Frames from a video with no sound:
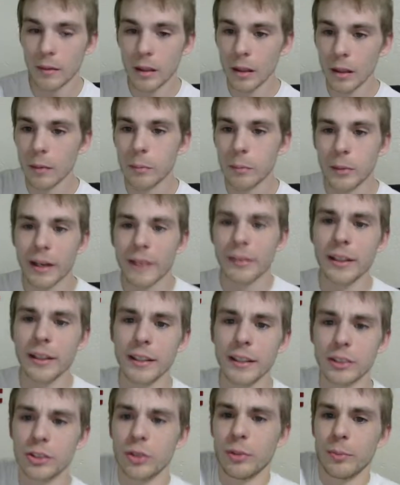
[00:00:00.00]
But I think
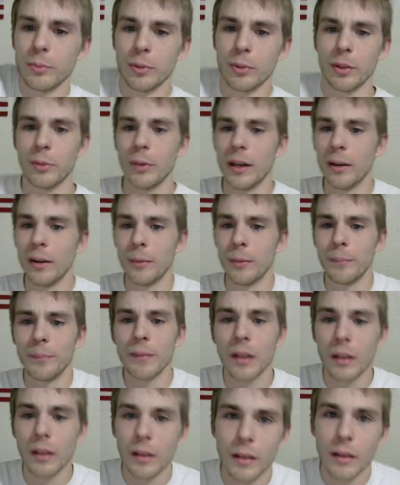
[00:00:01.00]
it's doing pretty well.
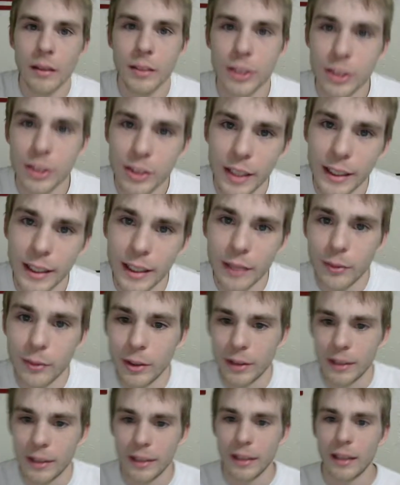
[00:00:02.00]
Just like
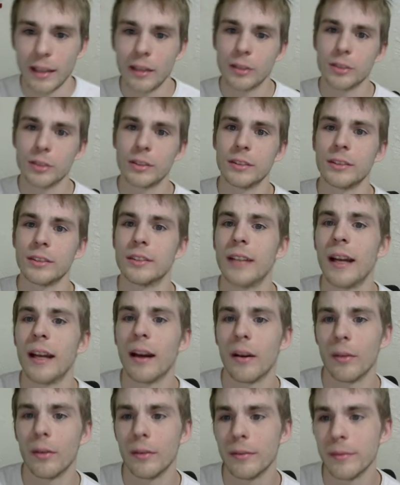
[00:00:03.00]
everything else, it's
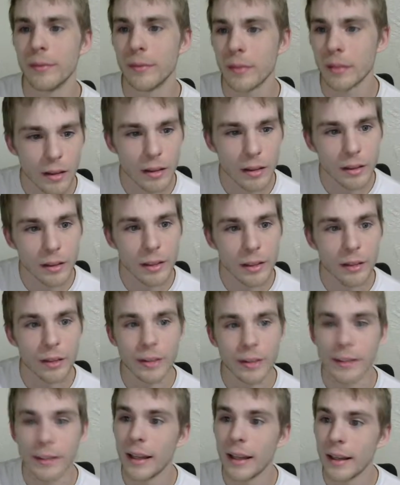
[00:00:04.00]
down year
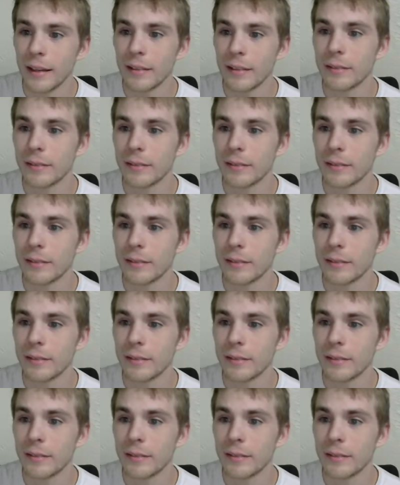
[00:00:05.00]
to date.